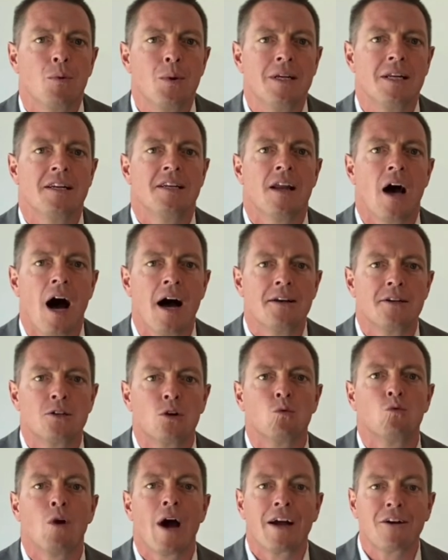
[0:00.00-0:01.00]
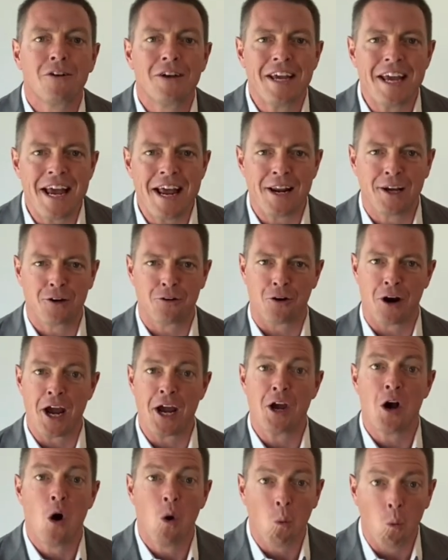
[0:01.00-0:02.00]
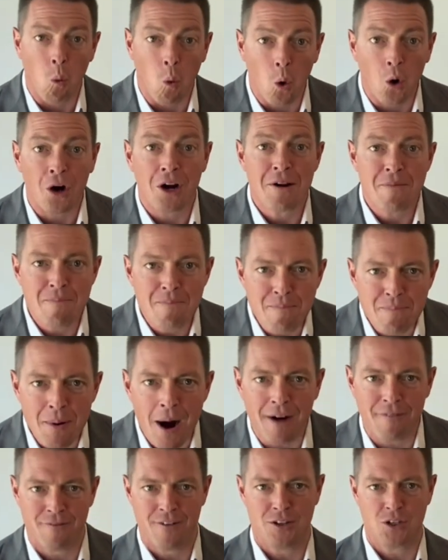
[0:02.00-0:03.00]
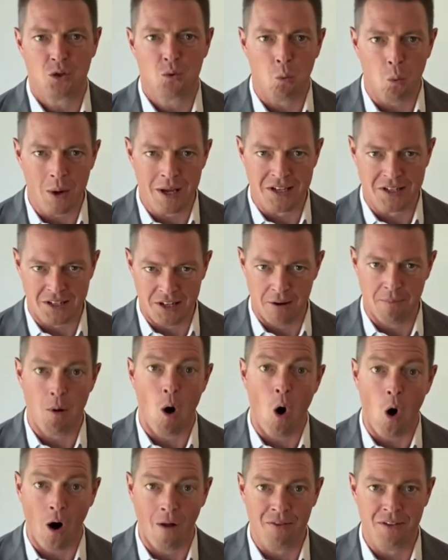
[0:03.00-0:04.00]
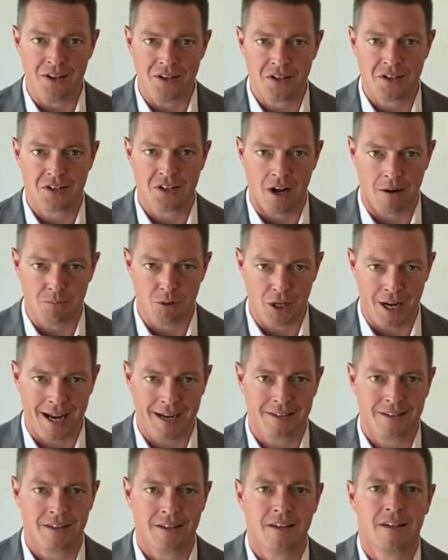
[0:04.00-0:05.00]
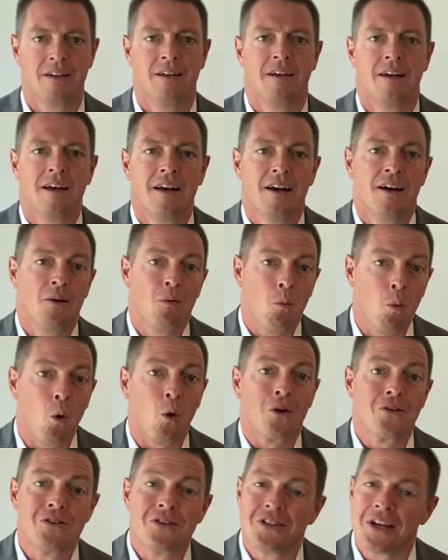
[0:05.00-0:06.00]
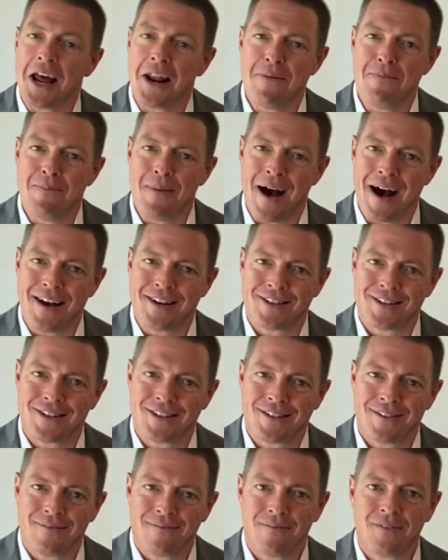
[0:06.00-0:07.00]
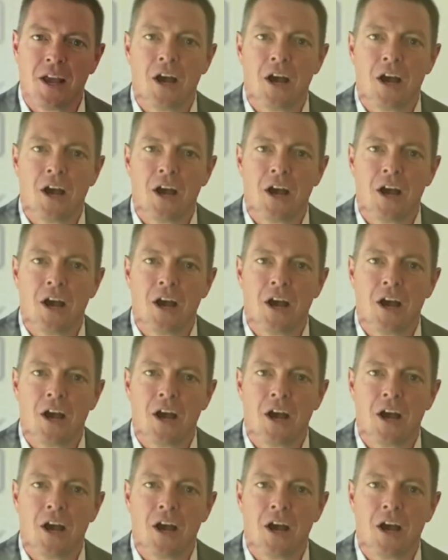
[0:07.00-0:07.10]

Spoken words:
if we did not directly integrate Warren Buffett's wisdom on this subject. Warren said it best: